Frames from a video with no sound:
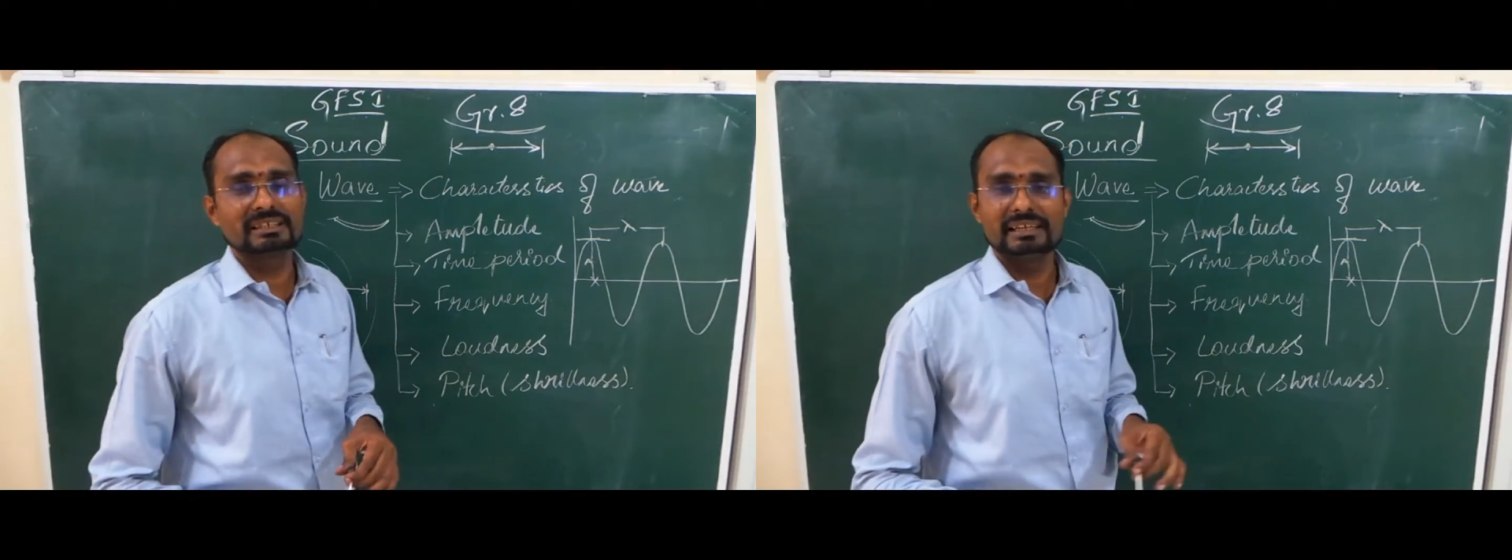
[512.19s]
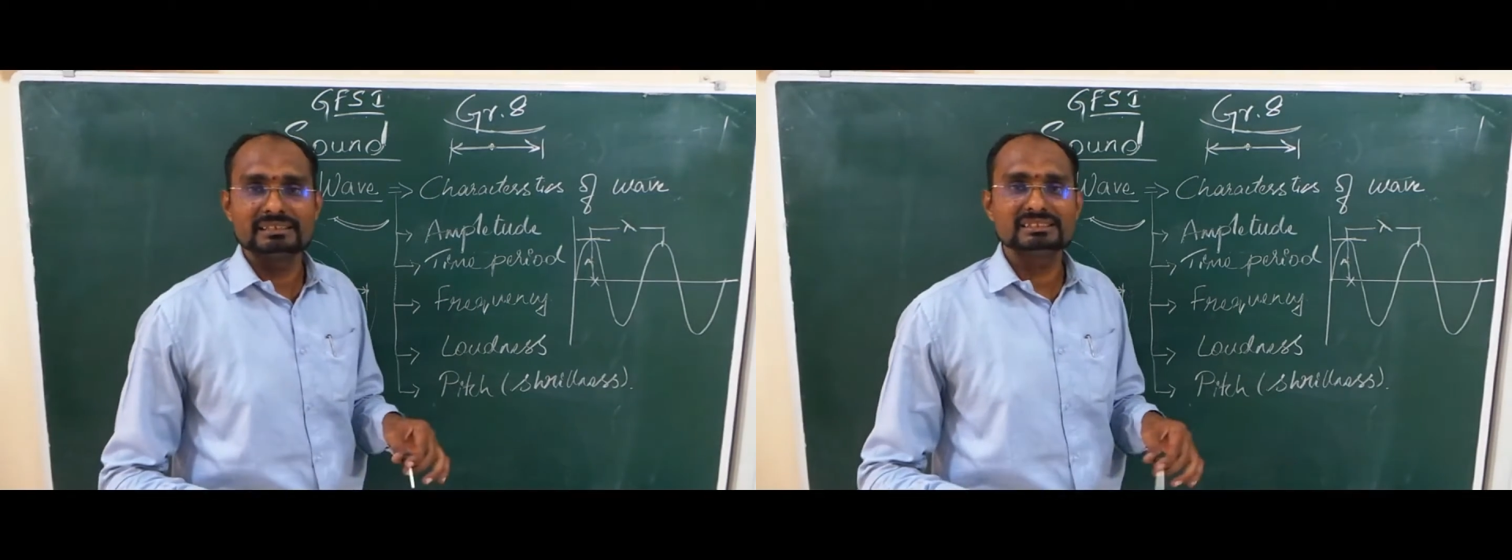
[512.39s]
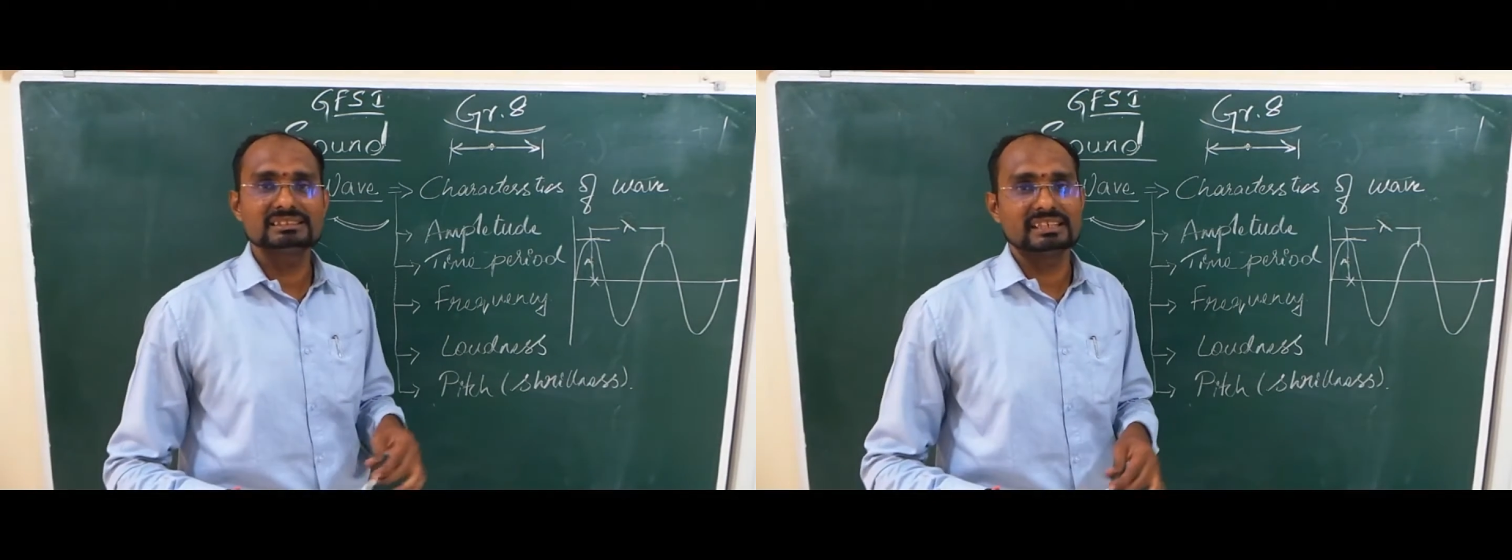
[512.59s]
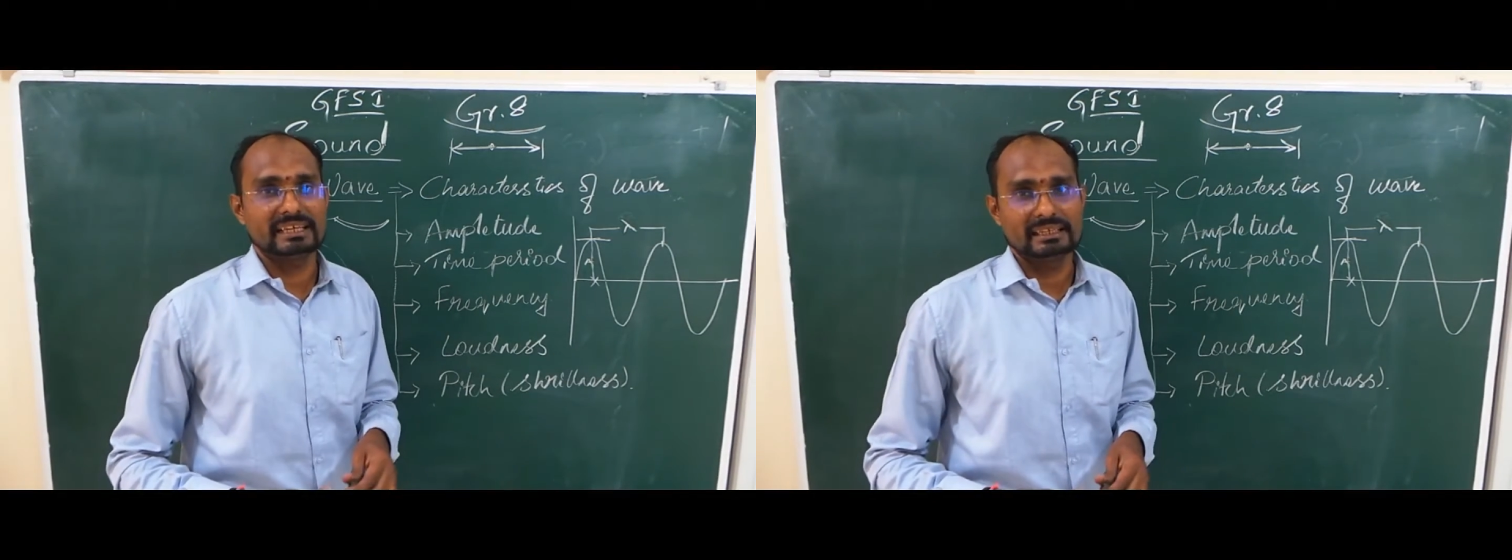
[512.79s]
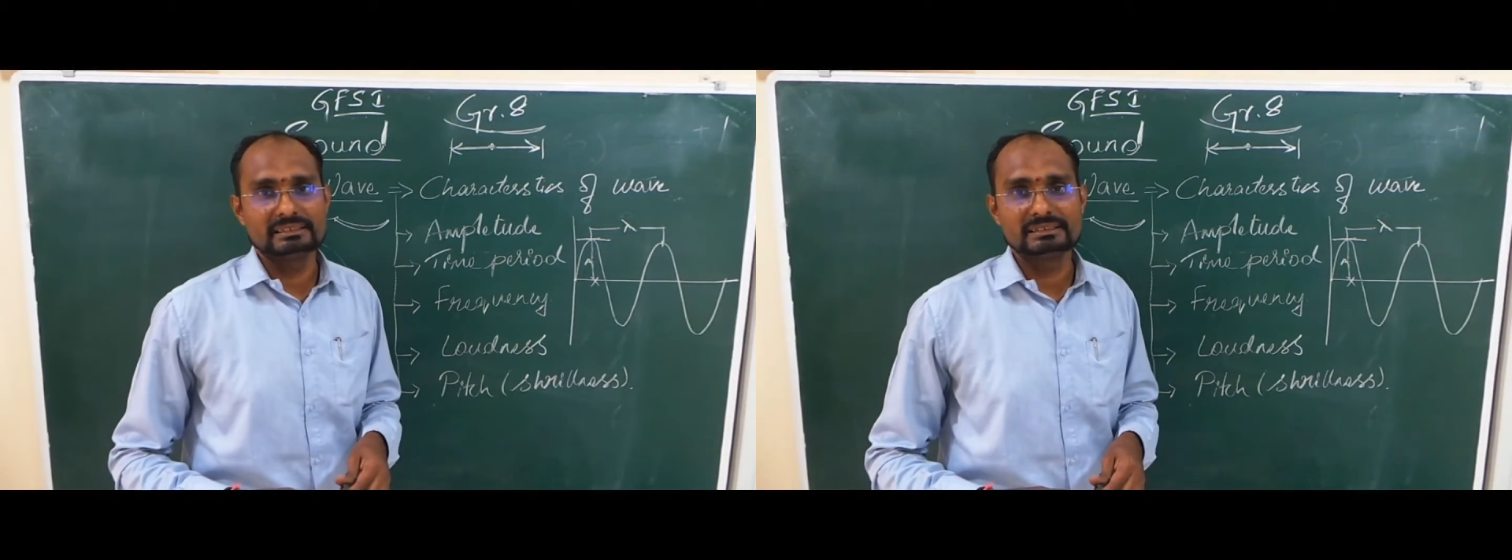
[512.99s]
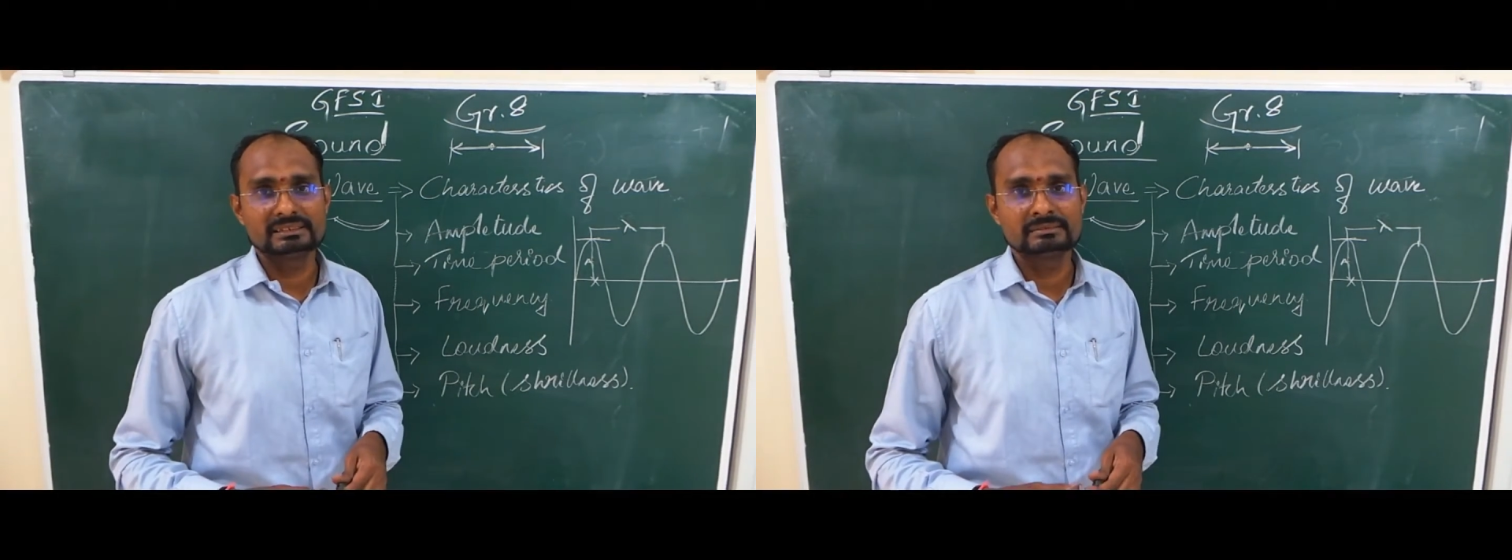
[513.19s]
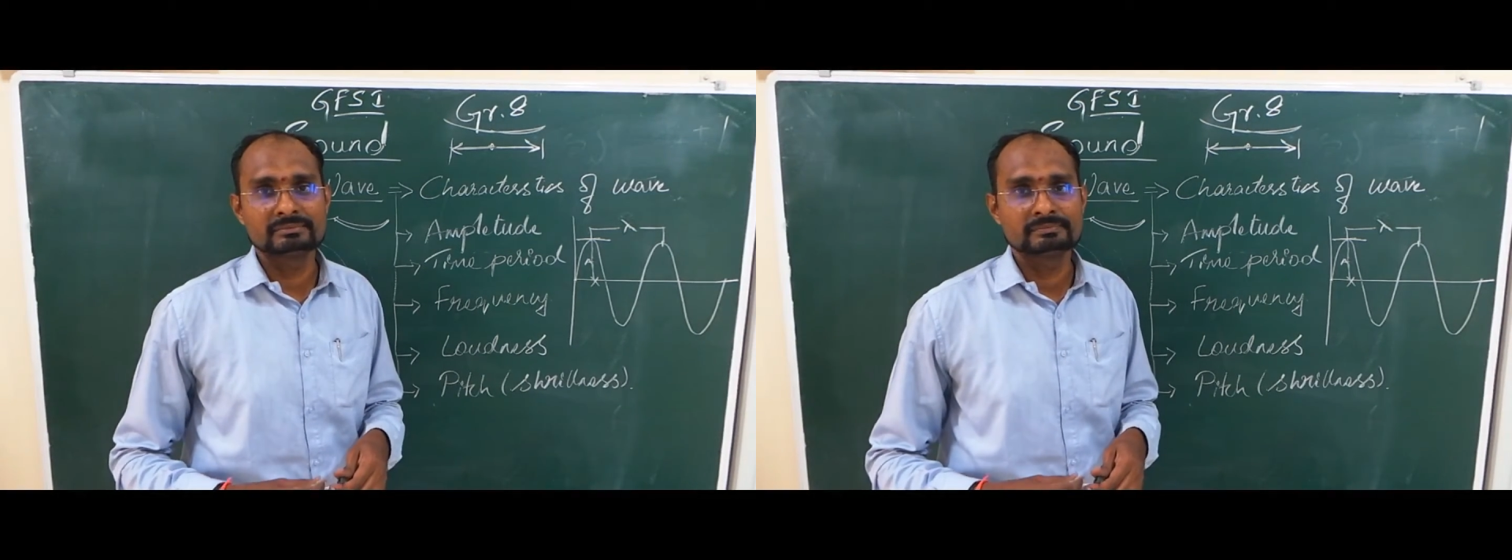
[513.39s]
in seconds.